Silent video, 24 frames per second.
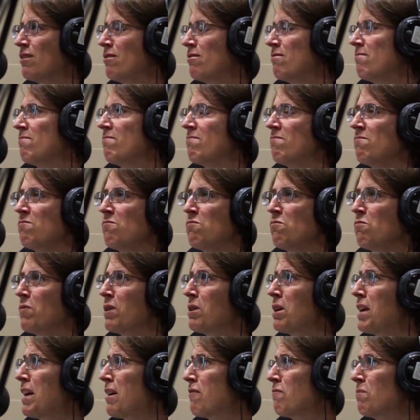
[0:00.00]
Um,
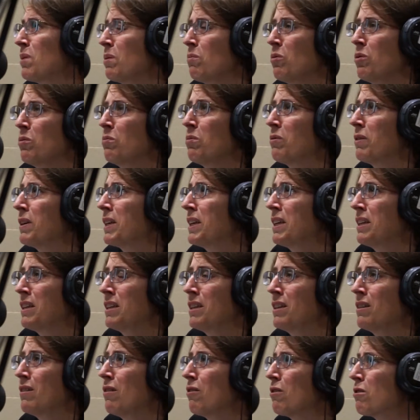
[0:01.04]
we have people bring
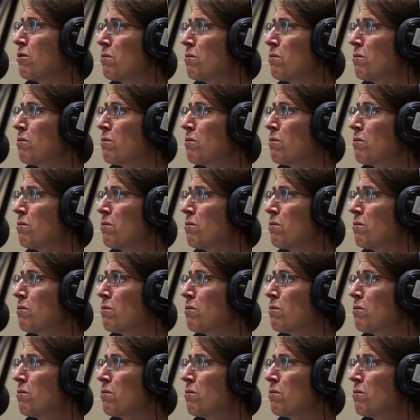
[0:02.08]
in